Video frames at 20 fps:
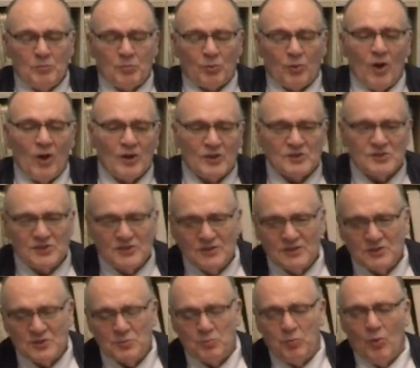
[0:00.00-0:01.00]
brought us to
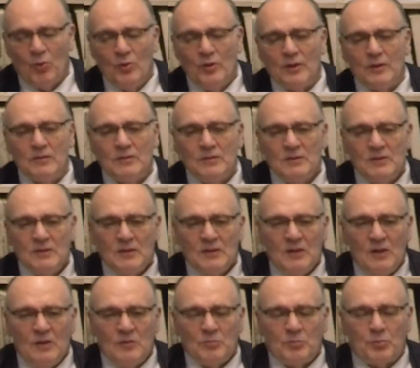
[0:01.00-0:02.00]
this point,
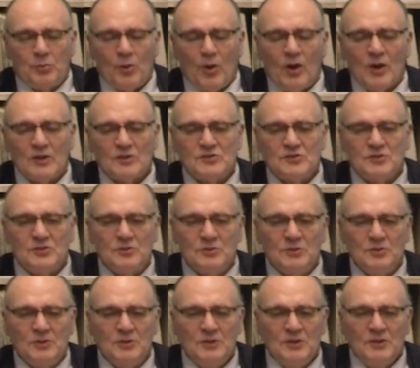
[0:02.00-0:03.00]
brought us
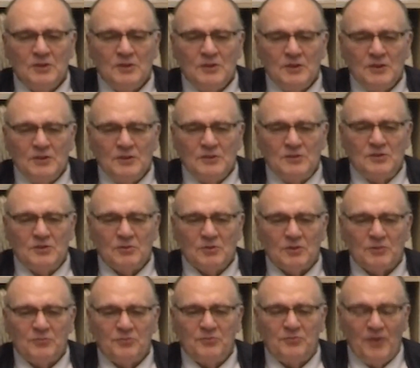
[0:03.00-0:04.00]
to
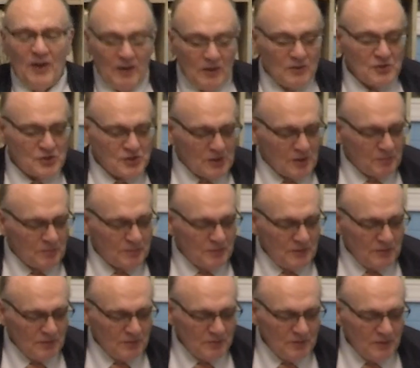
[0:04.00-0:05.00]
a fellowship,
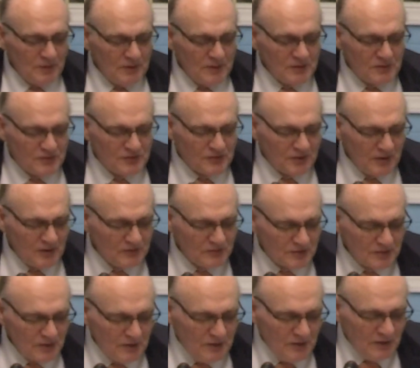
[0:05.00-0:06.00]
that it
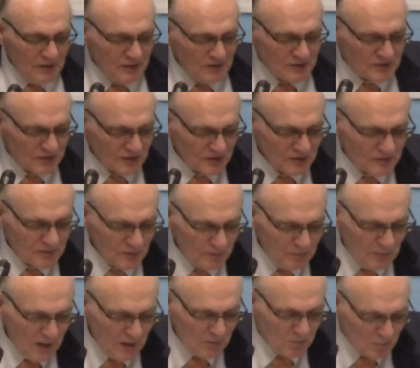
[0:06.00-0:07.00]
says,
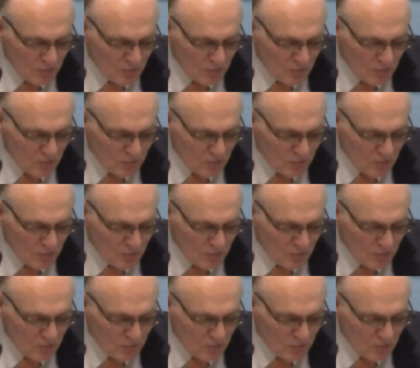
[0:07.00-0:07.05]
may